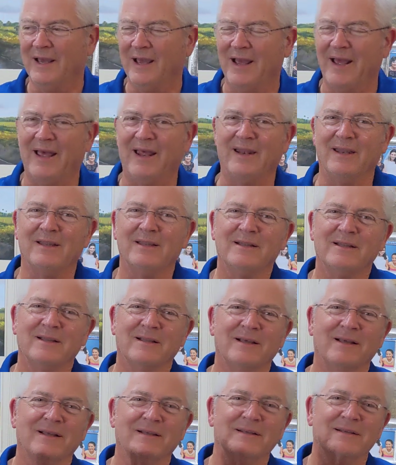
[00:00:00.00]
and
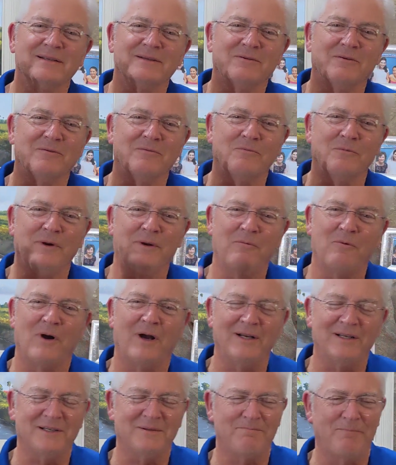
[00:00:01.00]
we
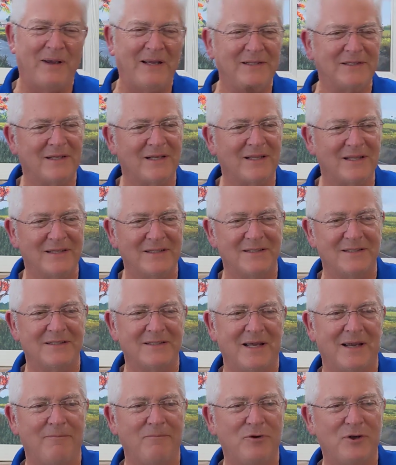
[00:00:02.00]
watch basically the
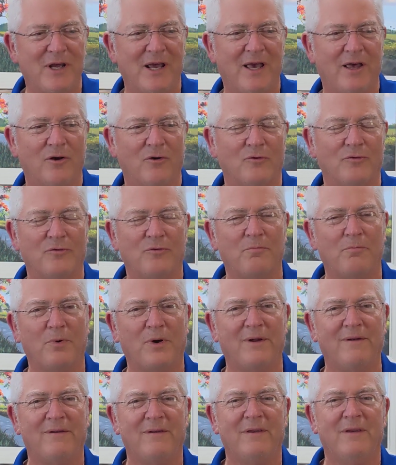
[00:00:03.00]
same channels,
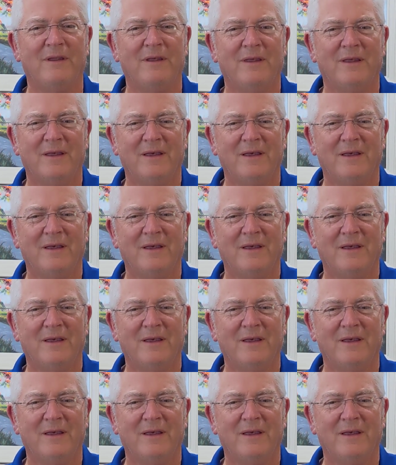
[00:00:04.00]
but